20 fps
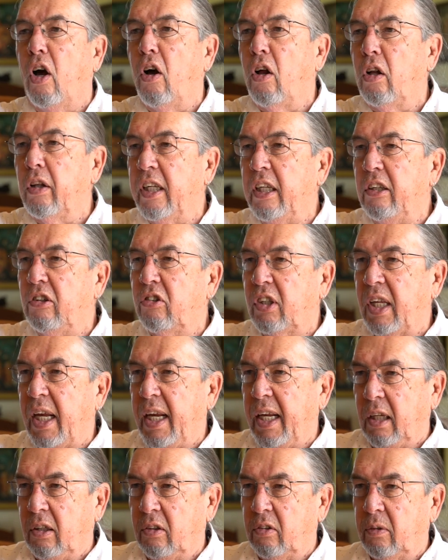us all
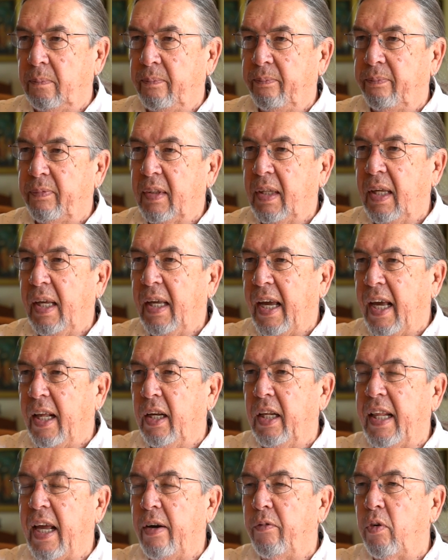these things.
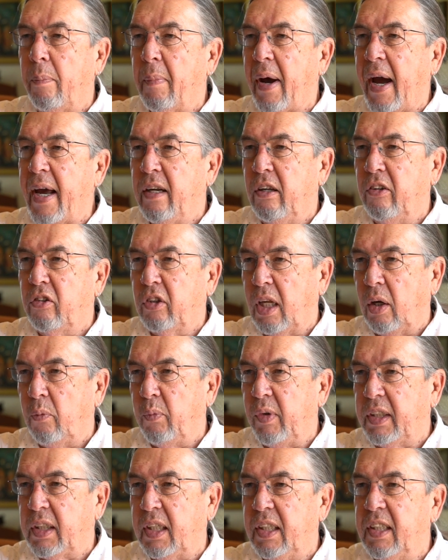And they remind us
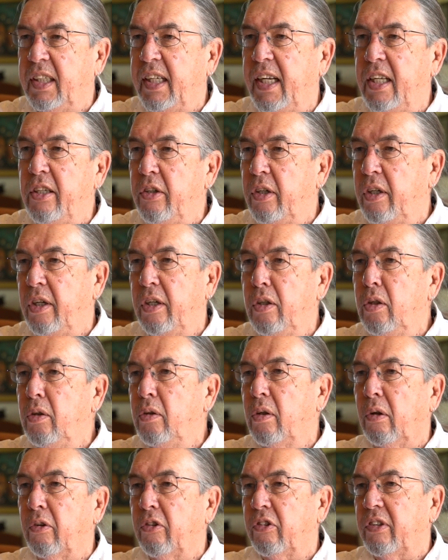that we continue to
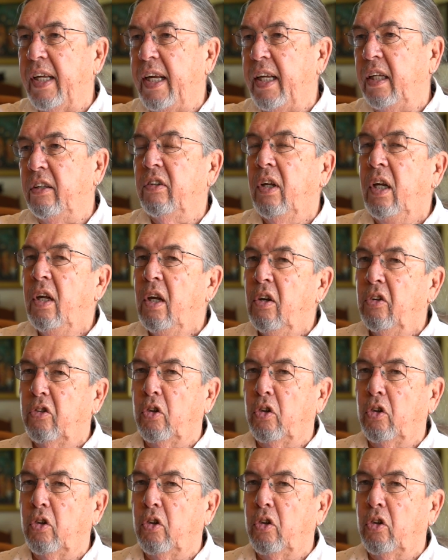do those things.